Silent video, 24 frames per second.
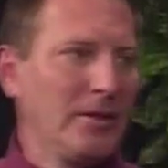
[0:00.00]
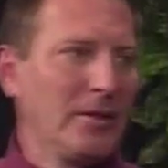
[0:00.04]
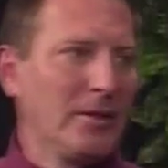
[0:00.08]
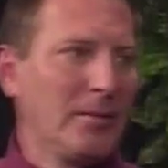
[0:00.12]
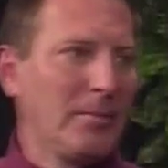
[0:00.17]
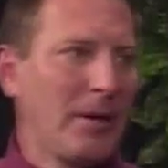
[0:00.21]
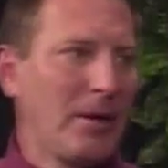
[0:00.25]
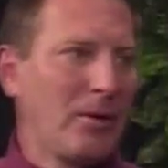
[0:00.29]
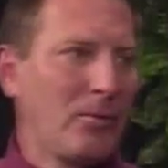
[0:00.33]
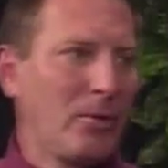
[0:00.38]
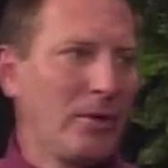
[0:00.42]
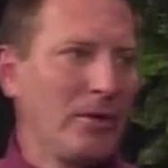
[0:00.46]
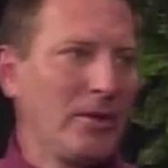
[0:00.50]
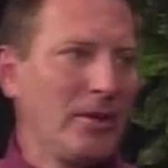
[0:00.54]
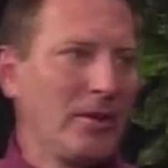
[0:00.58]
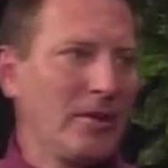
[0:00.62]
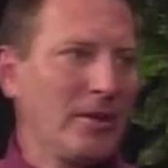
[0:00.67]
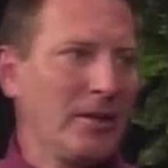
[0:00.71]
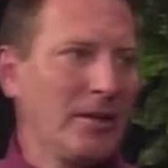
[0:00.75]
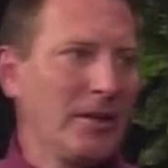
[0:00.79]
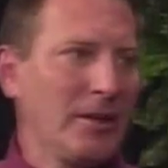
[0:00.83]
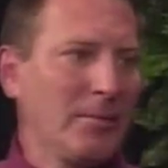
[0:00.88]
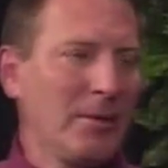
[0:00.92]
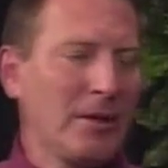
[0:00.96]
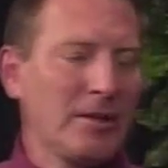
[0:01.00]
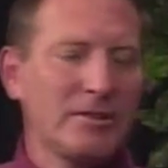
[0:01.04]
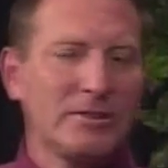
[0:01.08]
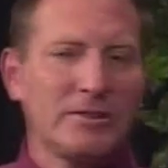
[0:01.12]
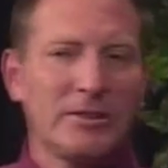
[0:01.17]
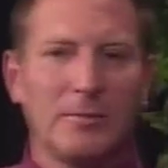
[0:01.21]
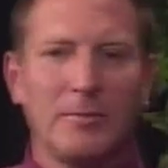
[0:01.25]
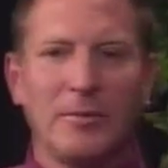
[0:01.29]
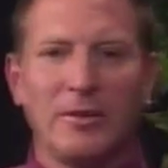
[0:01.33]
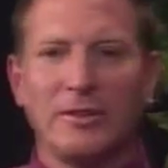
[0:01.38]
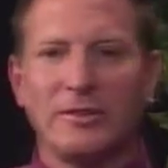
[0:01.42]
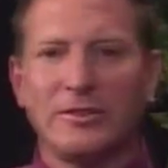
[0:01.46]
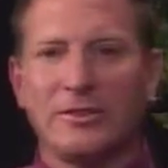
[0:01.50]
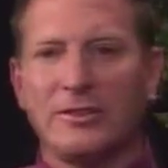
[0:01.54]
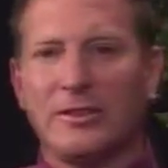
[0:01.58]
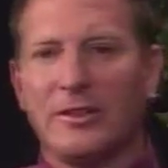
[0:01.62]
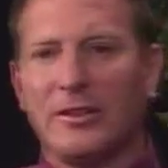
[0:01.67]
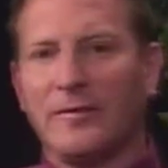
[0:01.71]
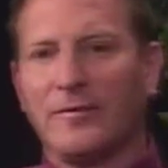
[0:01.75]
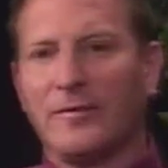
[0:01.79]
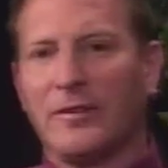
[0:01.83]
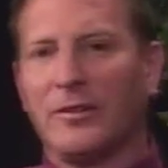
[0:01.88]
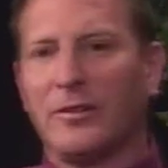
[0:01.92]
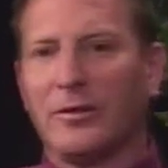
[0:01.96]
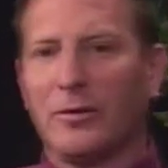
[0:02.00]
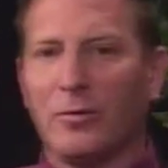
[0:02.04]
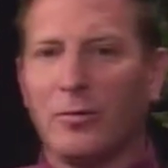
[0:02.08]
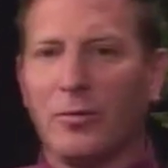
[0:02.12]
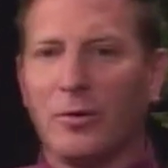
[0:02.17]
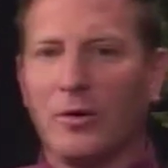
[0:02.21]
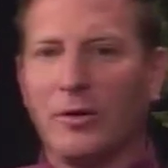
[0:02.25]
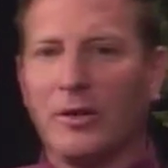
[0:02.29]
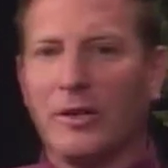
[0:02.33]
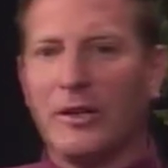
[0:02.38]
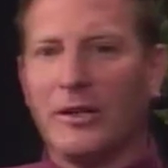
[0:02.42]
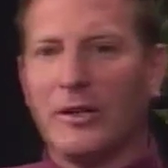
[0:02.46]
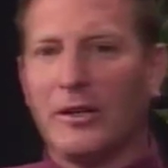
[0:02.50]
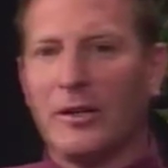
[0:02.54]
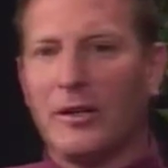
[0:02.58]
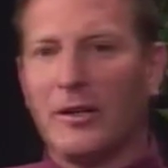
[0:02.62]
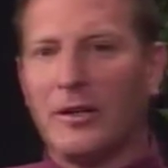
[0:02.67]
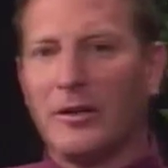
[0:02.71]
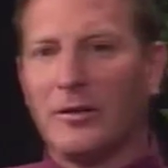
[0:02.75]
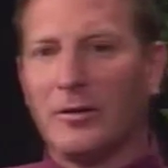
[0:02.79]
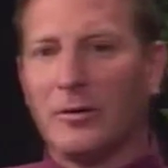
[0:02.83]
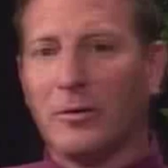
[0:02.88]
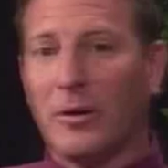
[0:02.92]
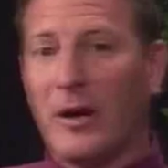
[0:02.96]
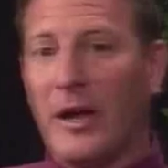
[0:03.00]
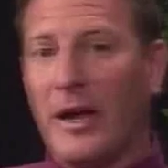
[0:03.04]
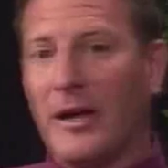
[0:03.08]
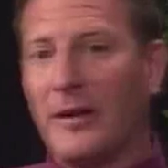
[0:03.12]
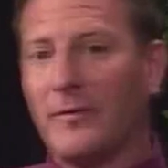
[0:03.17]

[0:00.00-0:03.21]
about what you think about some of the stuff that they're working on or